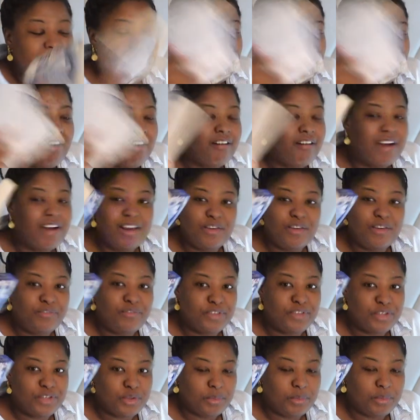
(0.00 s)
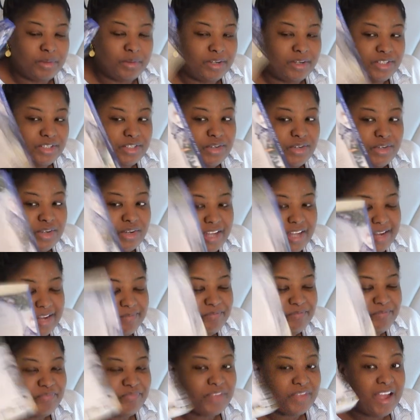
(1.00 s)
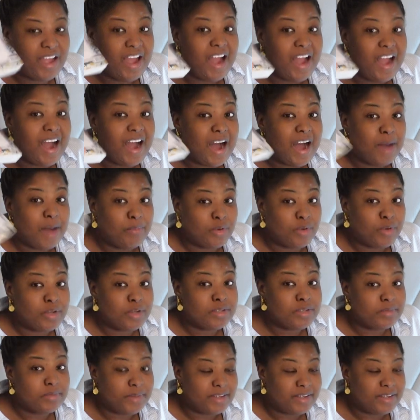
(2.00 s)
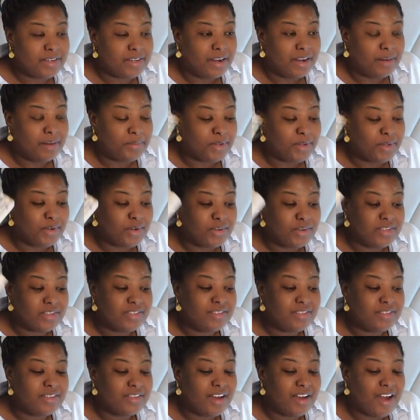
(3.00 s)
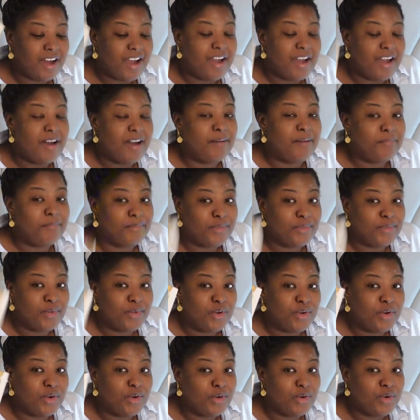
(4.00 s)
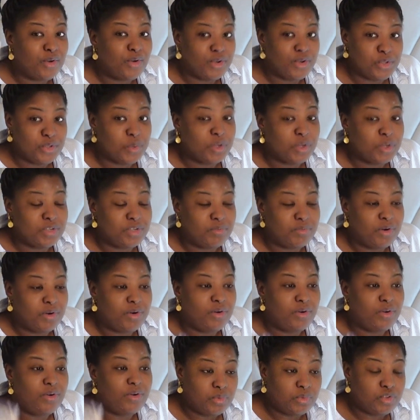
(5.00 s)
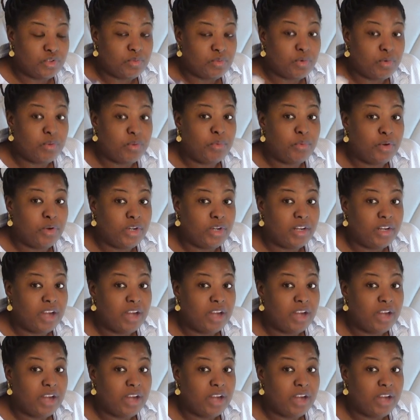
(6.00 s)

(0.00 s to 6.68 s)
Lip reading: Oh, I love this so much. Okay, I'm going to bed now because I am going to work tomorrow morning.